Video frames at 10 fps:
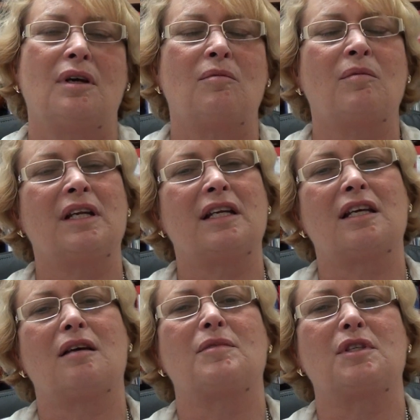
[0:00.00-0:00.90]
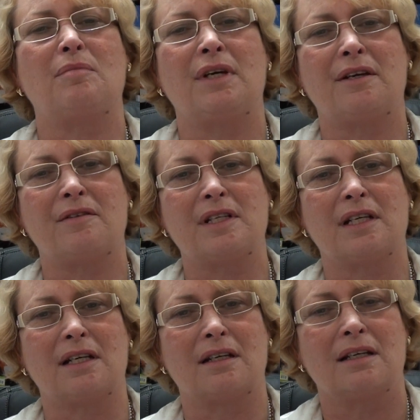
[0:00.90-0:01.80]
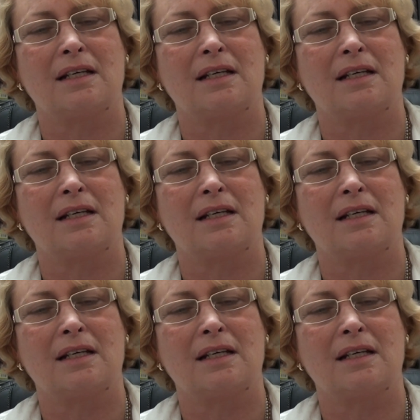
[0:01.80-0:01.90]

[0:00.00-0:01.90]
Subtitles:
when it comes to parenting.